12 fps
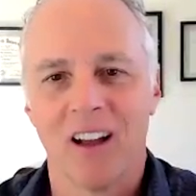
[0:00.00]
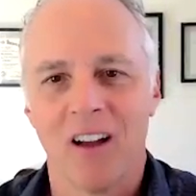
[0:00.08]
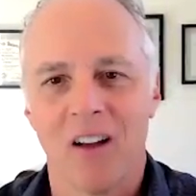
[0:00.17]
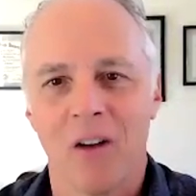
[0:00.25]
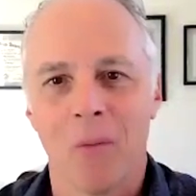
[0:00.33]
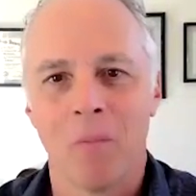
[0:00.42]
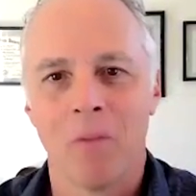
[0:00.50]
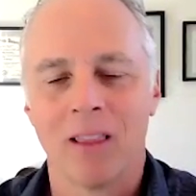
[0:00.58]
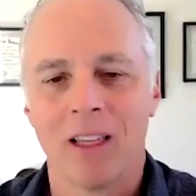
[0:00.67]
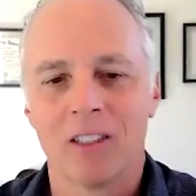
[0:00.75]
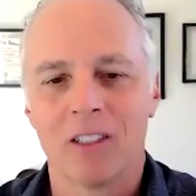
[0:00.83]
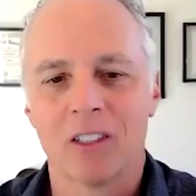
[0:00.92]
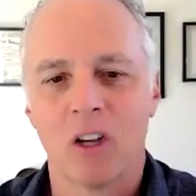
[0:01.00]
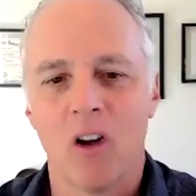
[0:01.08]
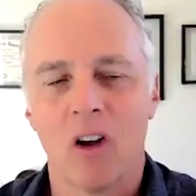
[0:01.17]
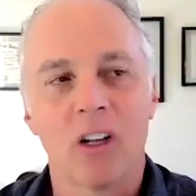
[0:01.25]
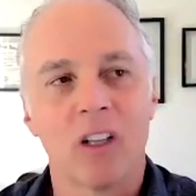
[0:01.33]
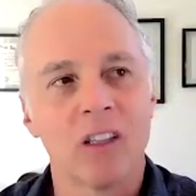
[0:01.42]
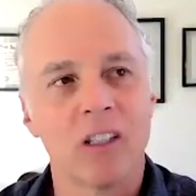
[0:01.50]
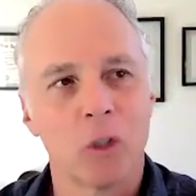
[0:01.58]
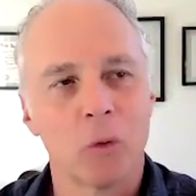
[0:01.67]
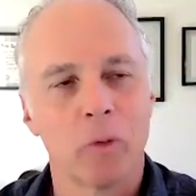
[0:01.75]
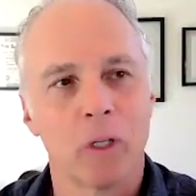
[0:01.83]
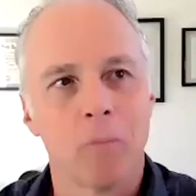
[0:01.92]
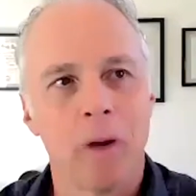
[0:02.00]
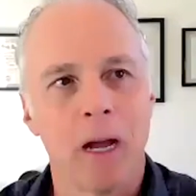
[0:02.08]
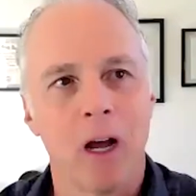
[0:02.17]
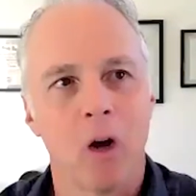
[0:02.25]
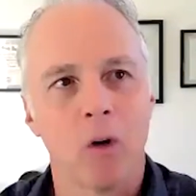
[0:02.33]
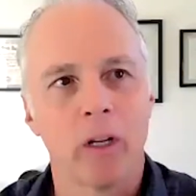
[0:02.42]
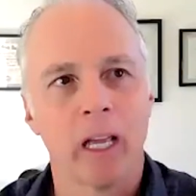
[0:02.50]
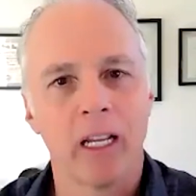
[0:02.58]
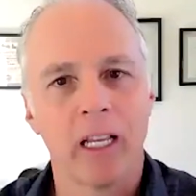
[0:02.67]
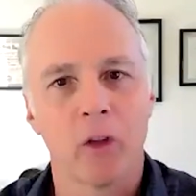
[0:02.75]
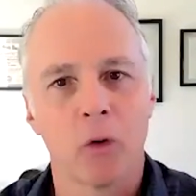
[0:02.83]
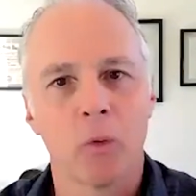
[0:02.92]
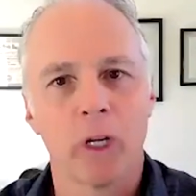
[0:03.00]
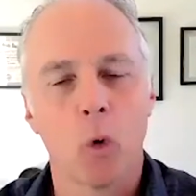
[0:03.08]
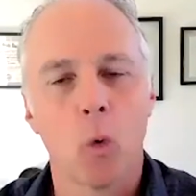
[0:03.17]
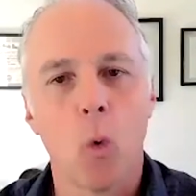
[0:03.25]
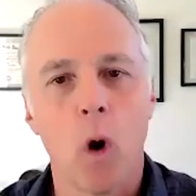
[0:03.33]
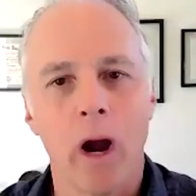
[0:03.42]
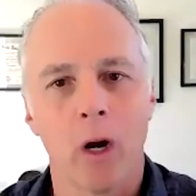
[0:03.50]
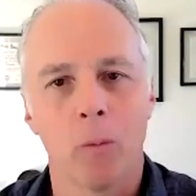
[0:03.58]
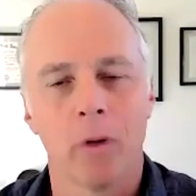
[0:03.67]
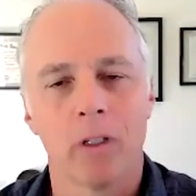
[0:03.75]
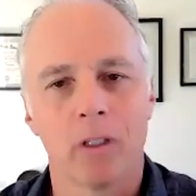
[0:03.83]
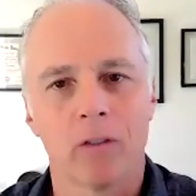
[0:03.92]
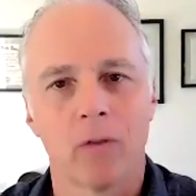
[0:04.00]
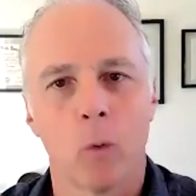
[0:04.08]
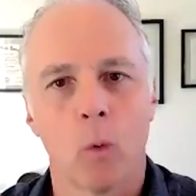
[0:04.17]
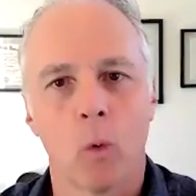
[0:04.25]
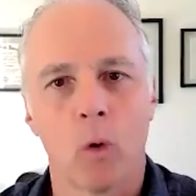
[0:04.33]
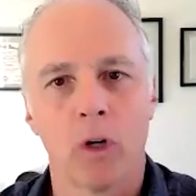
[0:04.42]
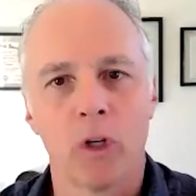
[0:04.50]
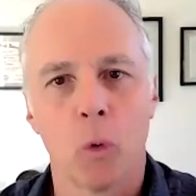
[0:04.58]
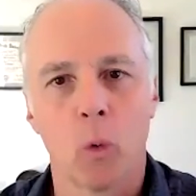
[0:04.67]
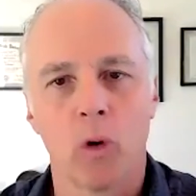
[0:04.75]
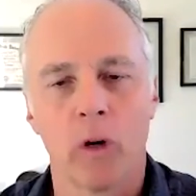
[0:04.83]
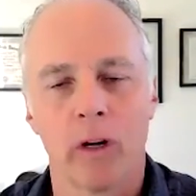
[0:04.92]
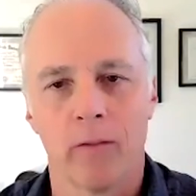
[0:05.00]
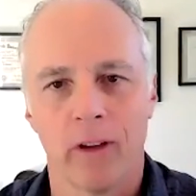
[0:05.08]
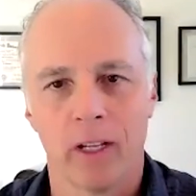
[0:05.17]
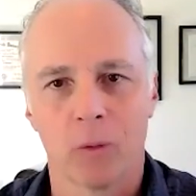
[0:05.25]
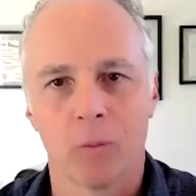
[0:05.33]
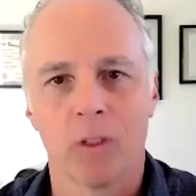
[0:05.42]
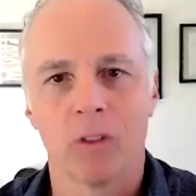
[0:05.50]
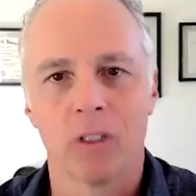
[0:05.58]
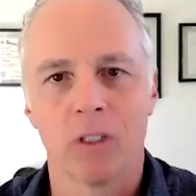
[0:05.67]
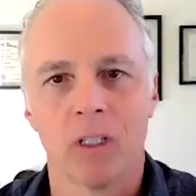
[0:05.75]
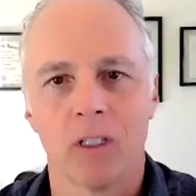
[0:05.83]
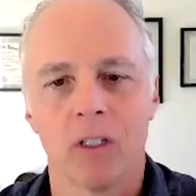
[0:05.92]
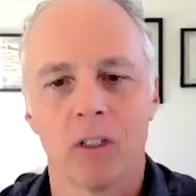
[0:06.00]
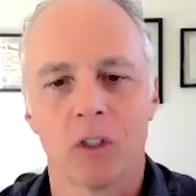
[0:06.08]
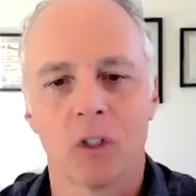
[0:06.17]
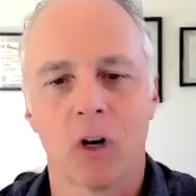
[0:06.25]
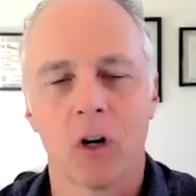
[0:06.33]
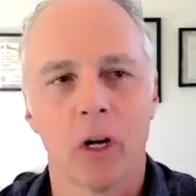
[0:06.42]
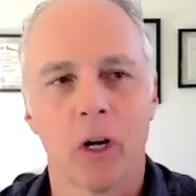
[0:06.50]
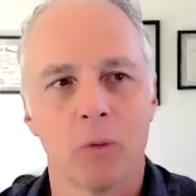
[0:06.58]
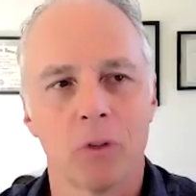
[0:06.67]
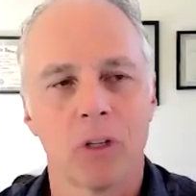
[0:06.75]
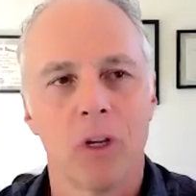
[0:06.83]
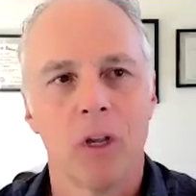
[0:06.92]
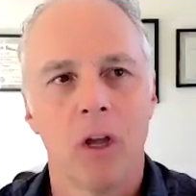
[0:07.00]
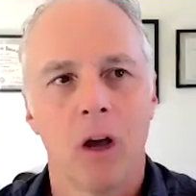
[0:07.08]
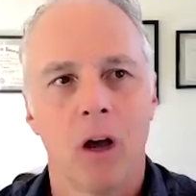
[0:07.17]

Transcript: Let's talk a little bit about any other requirements for your investments into startups.